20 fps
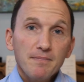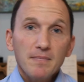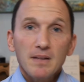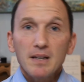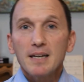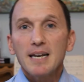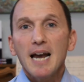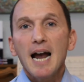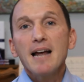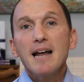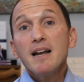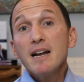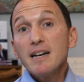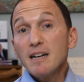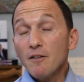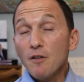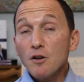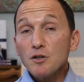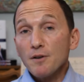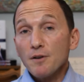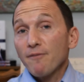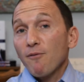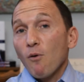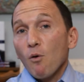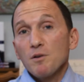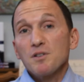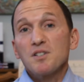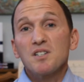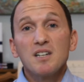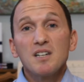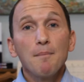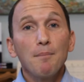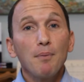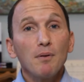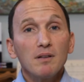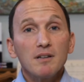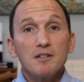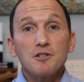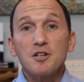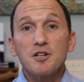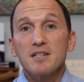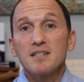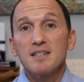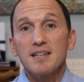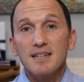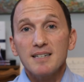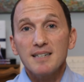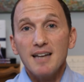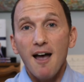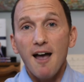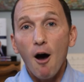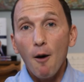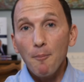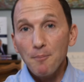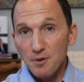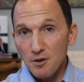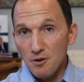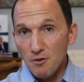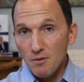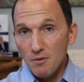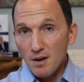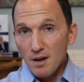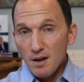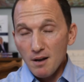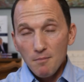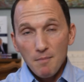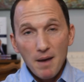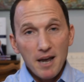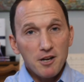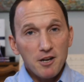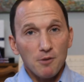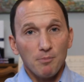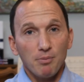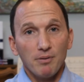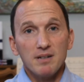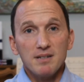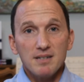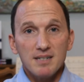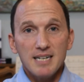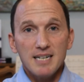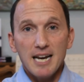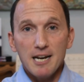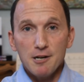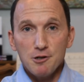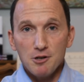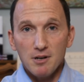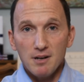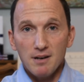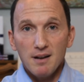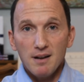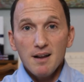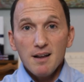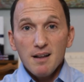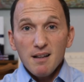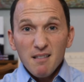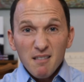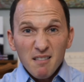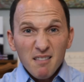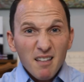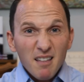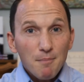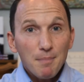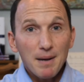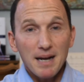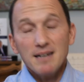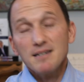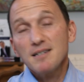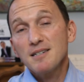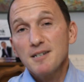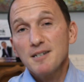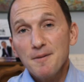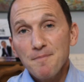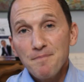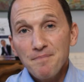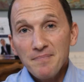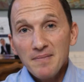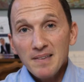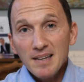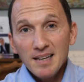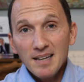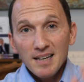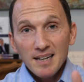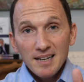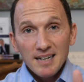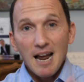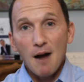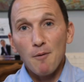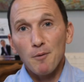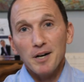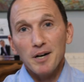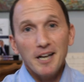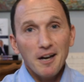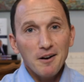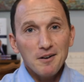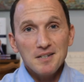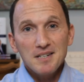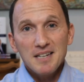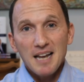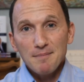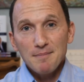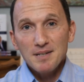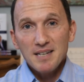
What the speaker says: Okay? Now those are 4 simple logistics to help you make your presentation the best. Now we're going to go to step